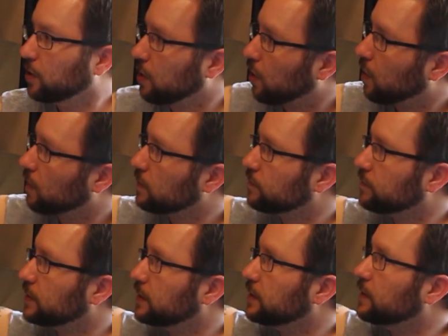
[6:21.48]
all
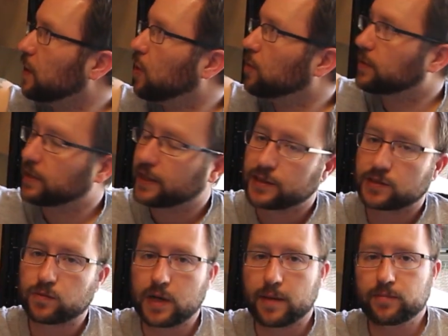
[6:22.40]
of the
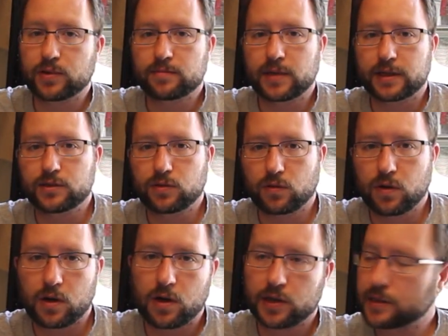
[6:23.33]
openings when I put my door
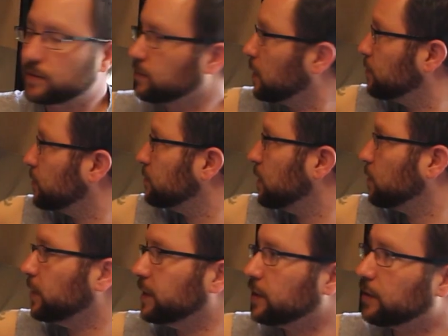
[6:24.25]
on, when I put my
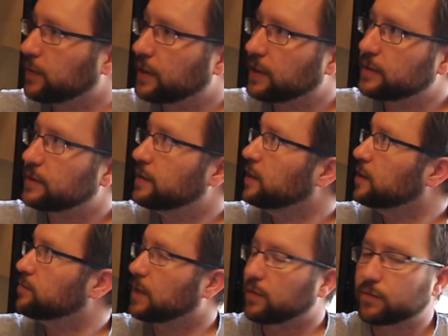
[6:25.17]
window in,
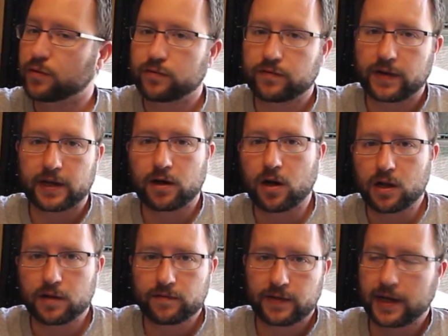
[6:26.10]
my roof fan,
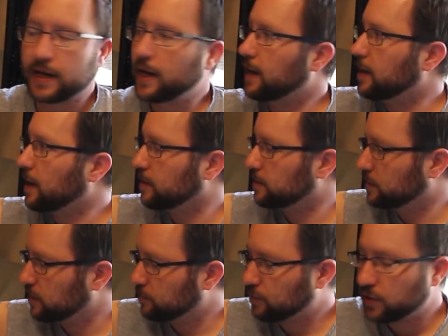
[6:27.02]
all of that. I
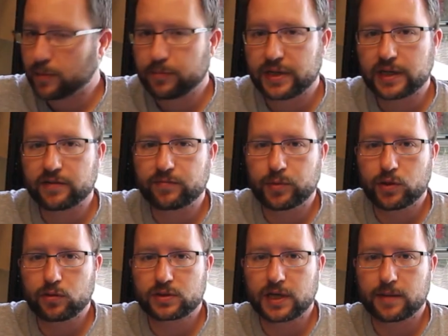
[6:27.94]
did put a bead of
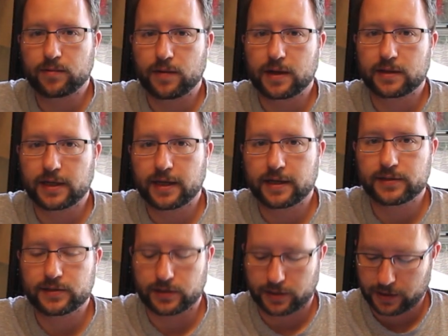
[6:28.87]
butyl tape around the
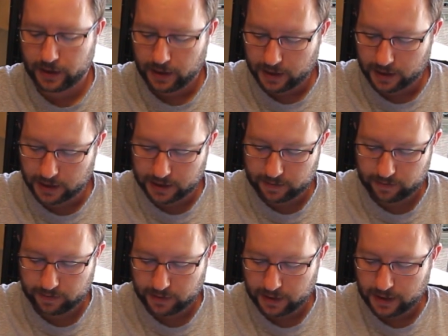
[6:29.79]
edge.
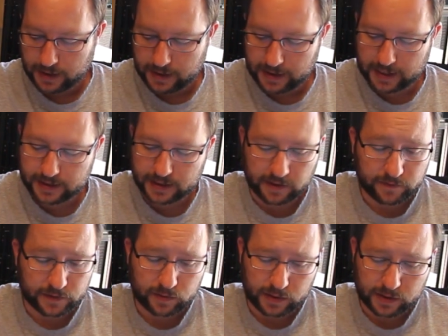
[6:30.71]
That
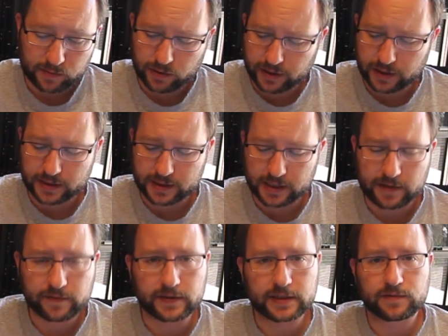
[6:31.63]
stuff it's pretty good
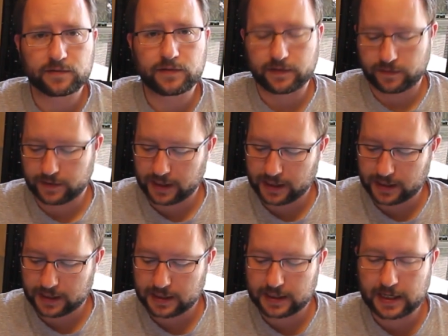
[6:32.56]
stuff, and it's
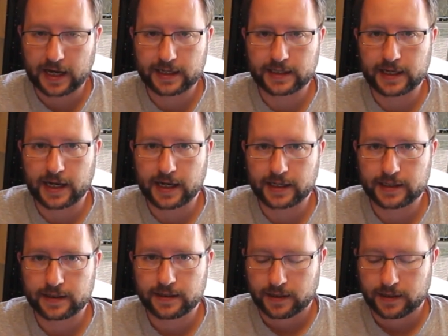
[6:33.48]
$15.99